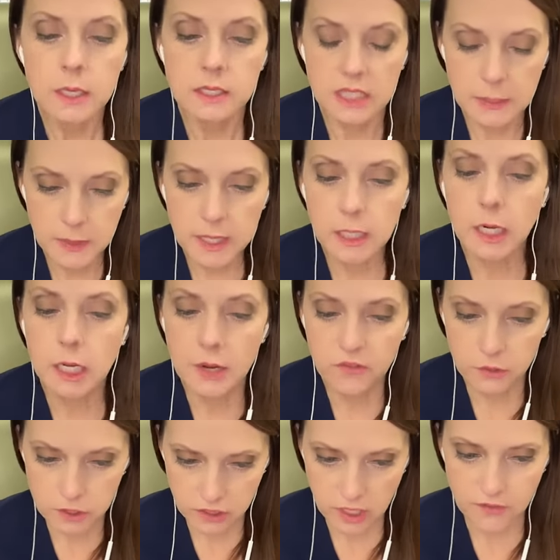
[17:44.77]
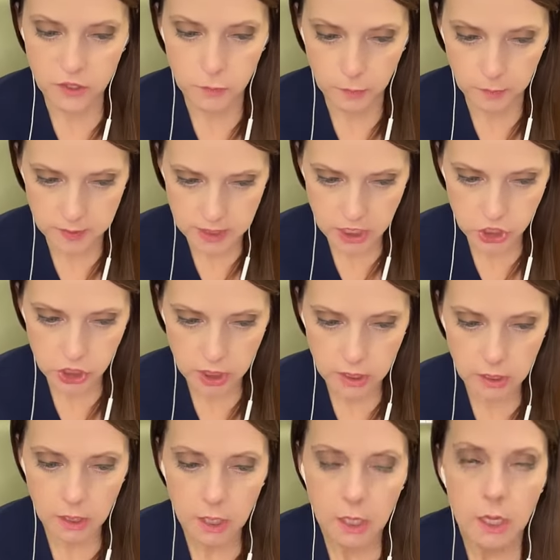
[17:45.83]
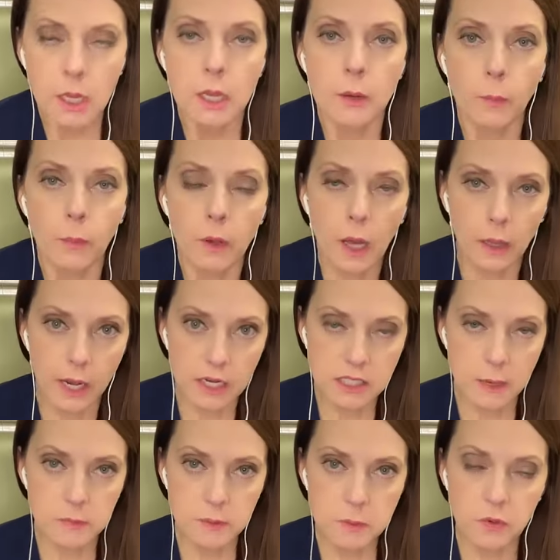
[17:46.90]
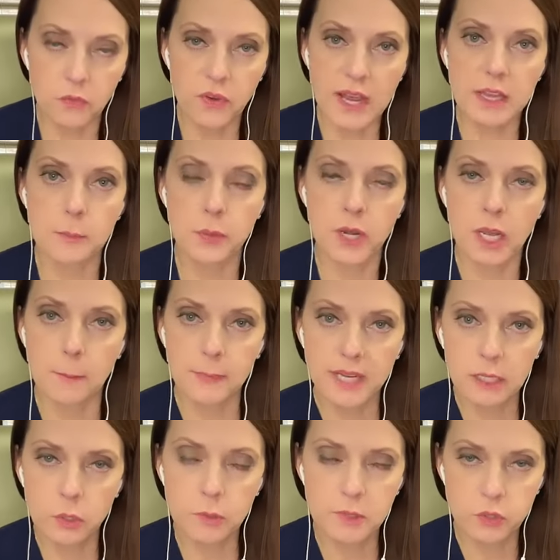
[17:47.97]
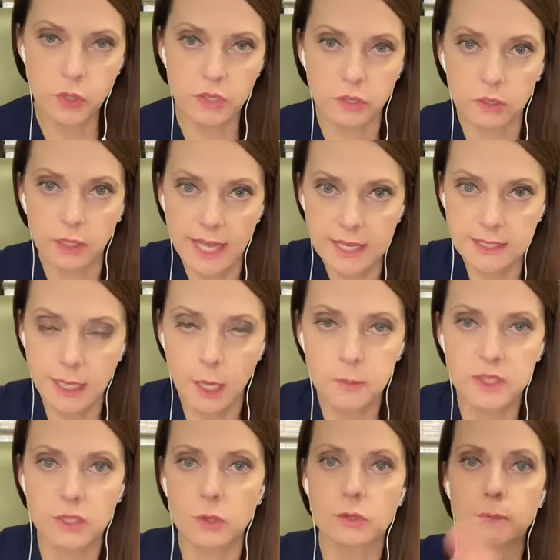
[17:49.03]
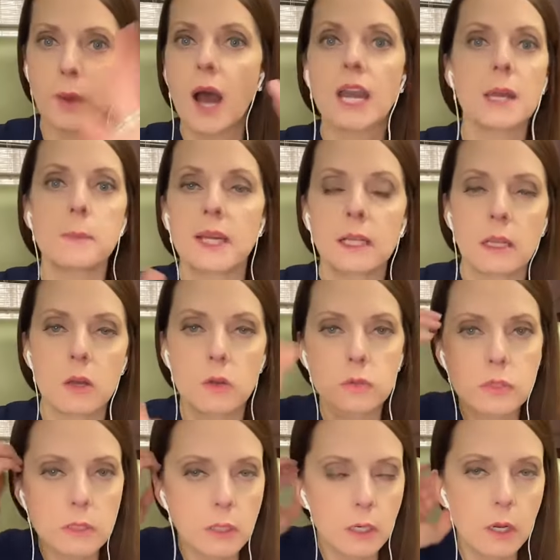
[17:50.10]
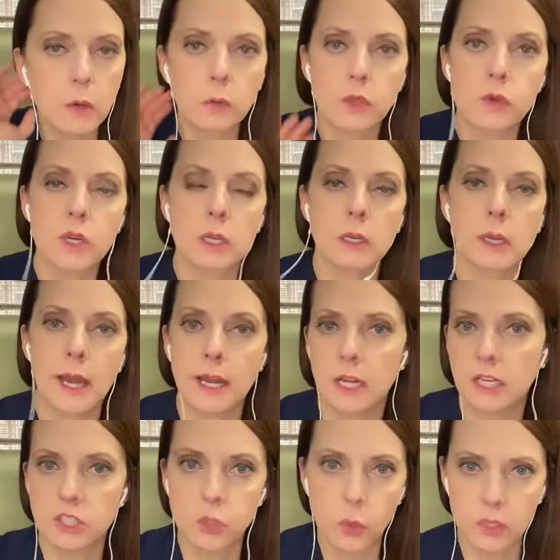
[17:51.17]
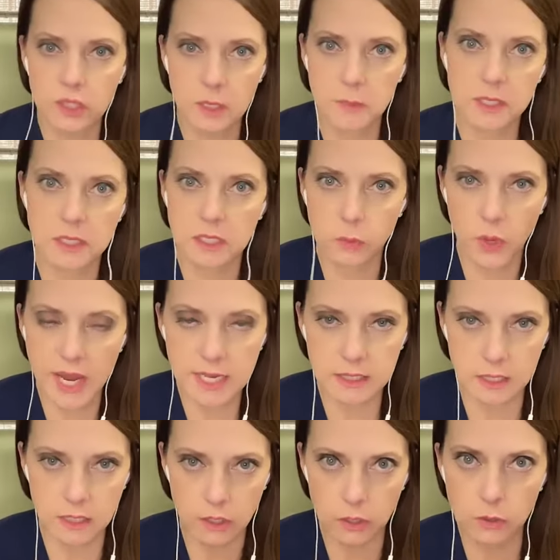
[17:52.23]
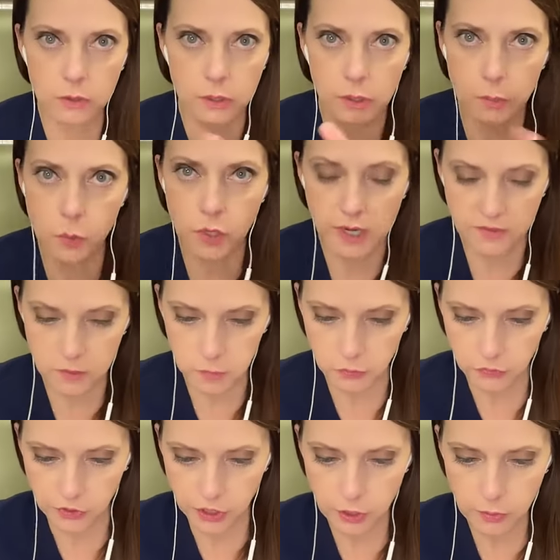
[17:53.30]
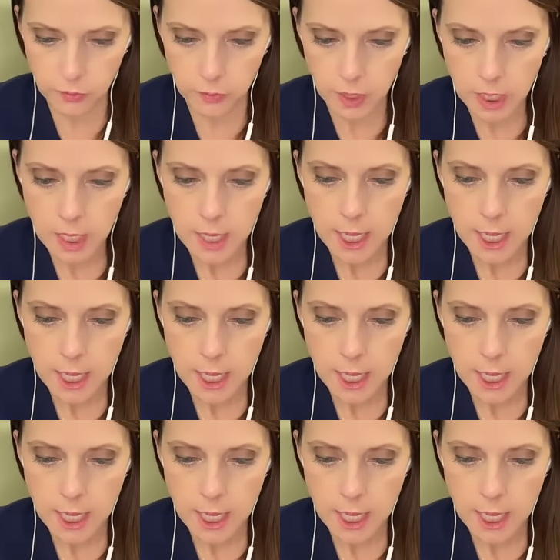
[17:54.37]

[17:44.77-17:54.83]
Sleeping in a comfortable position. A lot of times people find that putting a pillow in between their legs helps. Those body pillows, you know, you can kind of contort them into ways that are more comfortable for you.